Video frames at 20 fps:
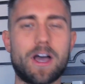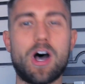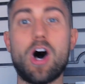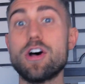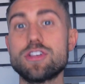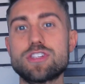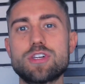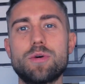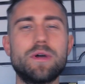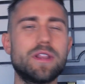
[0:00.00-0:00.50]

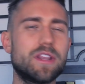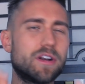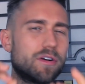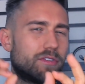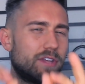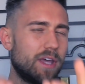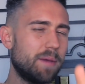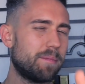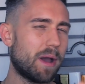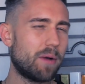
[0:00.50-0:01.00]
Also, a
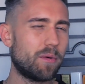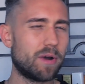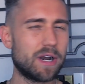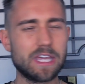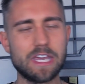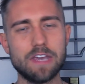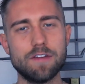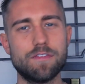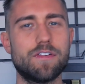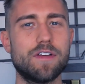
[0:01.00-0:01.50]
little tip I want
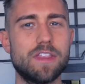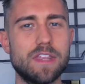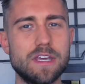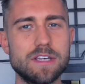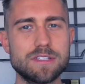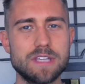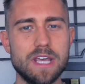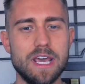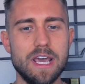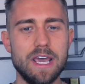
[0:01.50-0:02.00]
to give for
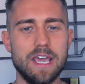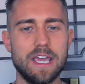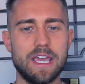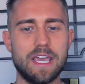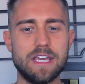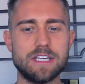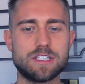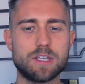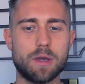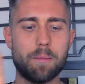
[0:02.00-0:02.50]
this
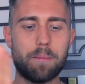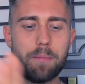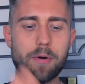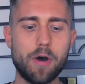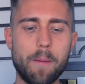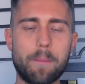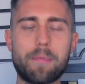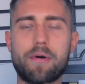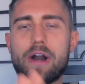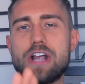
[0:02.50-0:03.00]
is
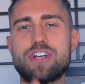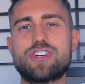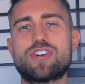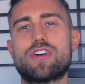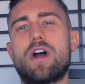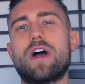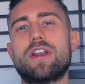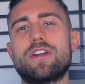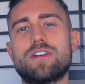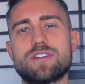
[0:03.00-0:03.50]
put
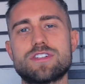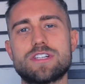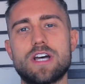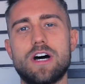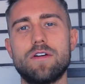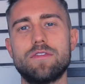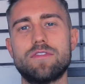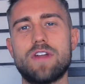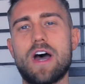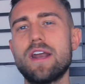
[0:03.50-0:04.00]
pressure on yourself.